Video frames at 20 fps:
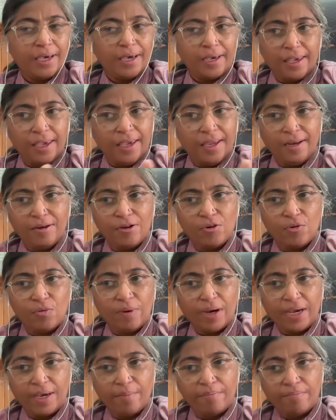again,
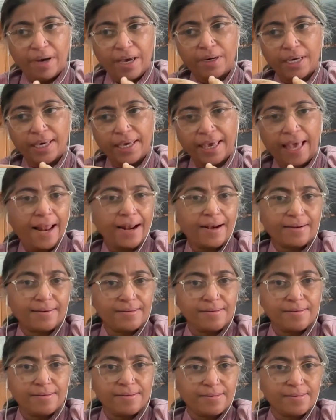my
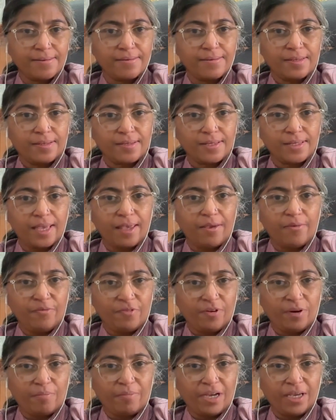character is the
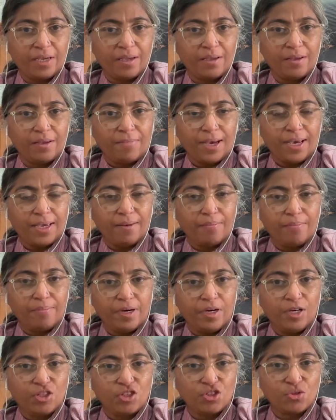same from my
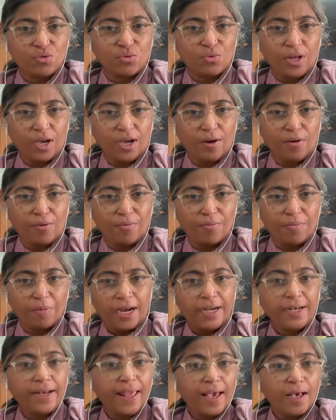birth to now.
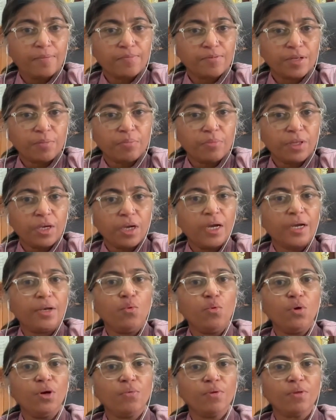I take up something, I
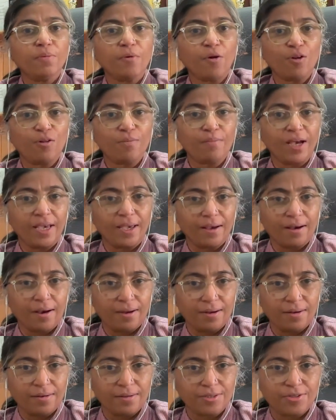do it with all my
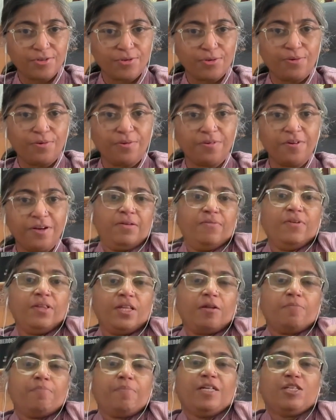heart. So even
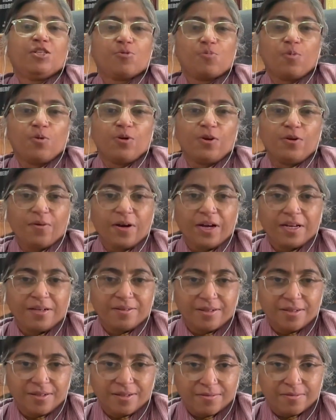the pulse polio, I
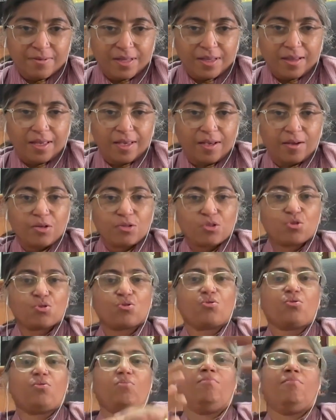did it with like
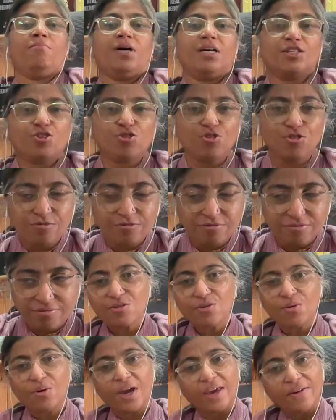so much of.
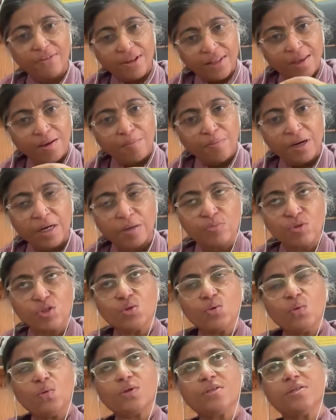So everything
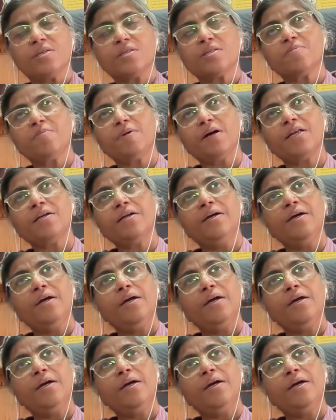becomes noticed. But